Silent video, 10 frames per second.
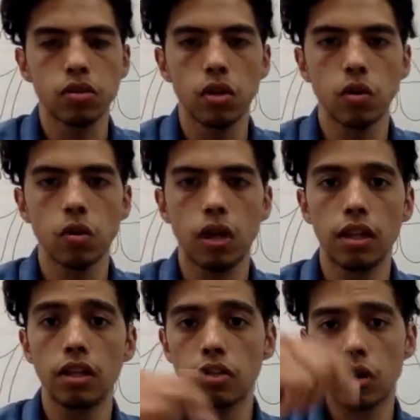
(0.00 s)
So
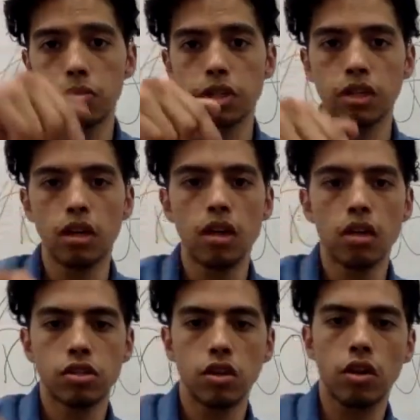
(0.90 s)
in the description.
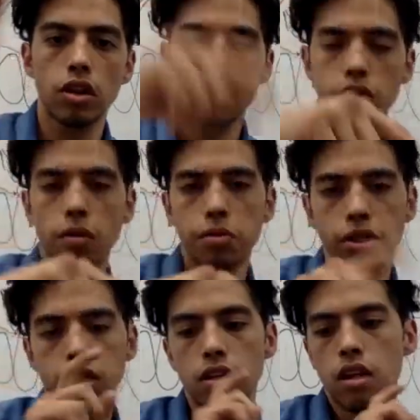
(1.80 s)
So go to the
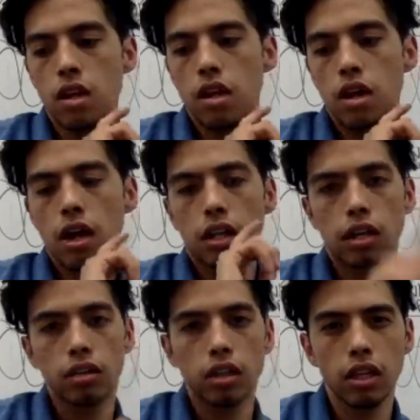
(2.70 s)
description,
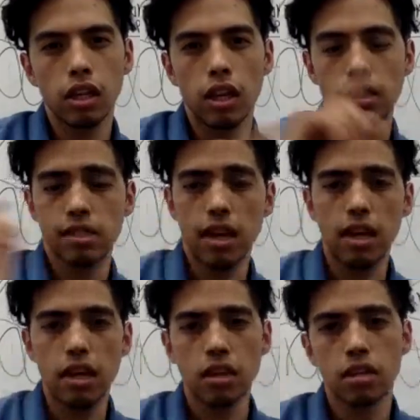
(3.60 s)
click on the link and
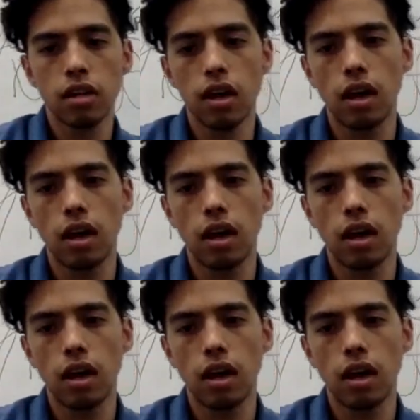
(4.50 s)
sign in.